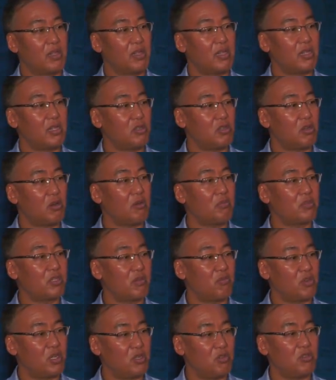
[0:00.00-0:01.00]
in terms
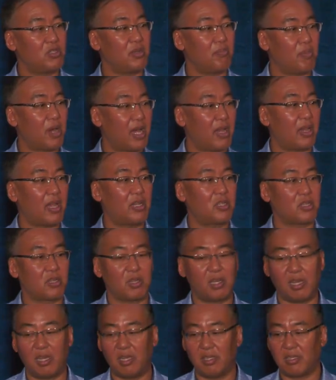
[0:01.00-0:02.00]
of reducing
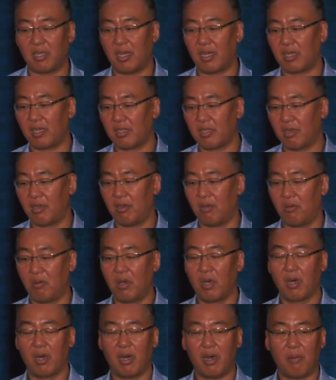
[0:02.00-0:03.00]
biological age, I can tell you
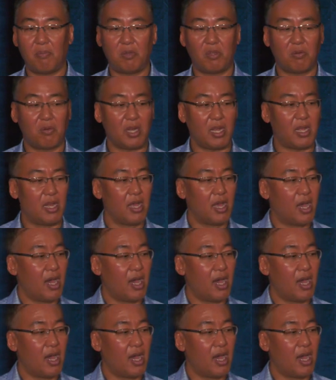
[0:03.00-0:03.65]
I'm doing it.